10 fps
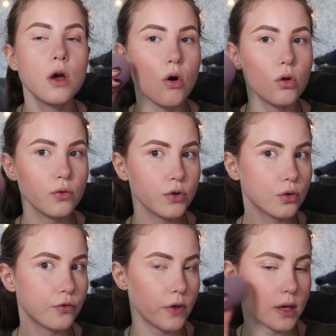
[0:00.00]
all over your
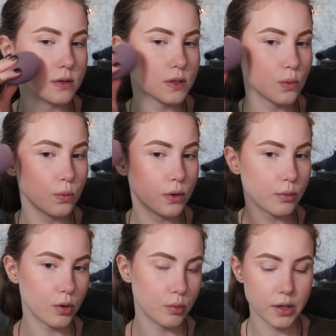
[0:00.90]
face with a
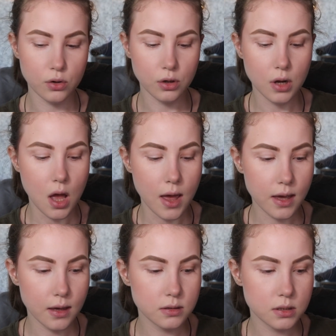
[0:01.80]
Beauty Blender.
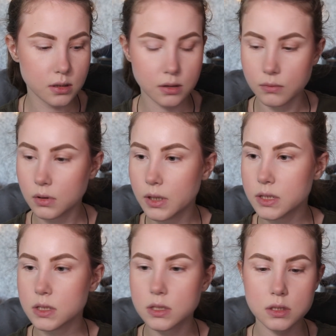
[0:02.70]
And
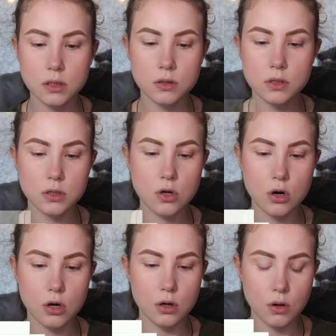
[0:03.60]
let's
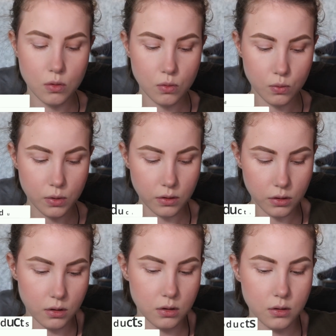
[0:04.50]
start
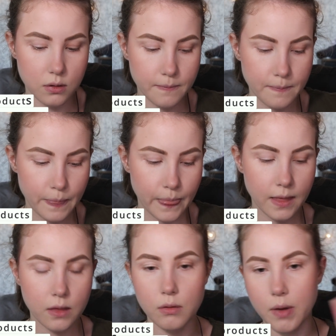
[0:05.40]
with
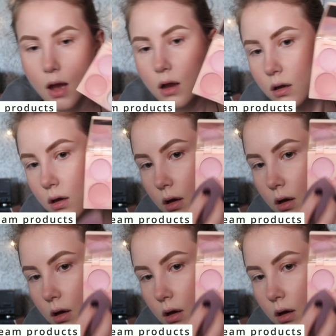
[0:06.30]
the back.